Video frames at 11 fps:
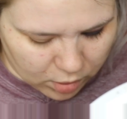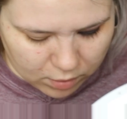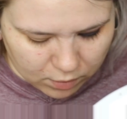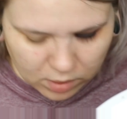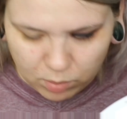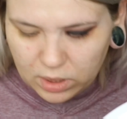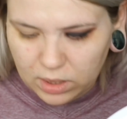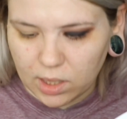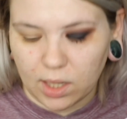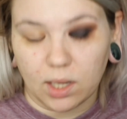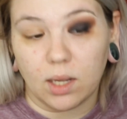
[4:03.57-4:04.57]
of the
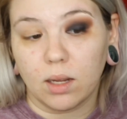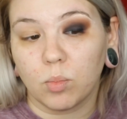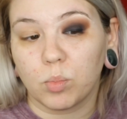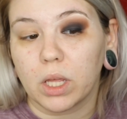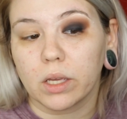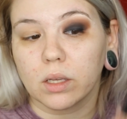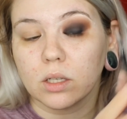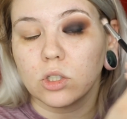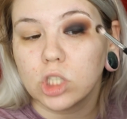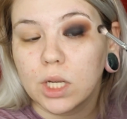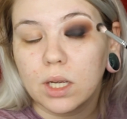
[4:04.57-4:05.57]
BK black
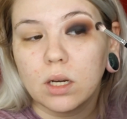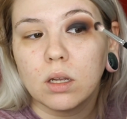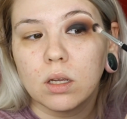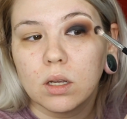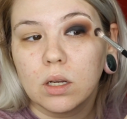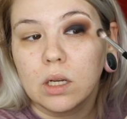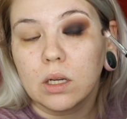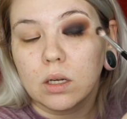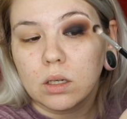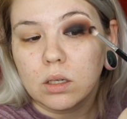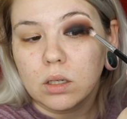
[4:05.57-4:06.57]
shade
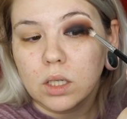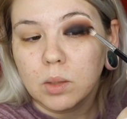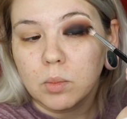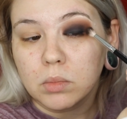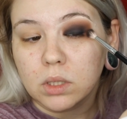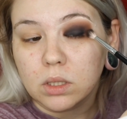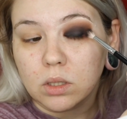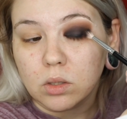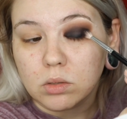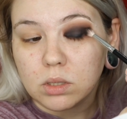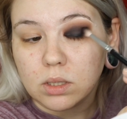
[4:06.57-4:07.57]
and blend
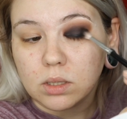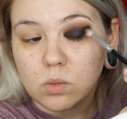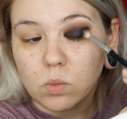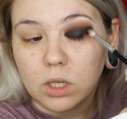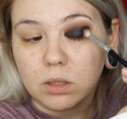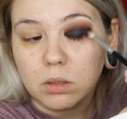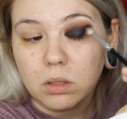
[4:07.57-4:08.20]
those in as well.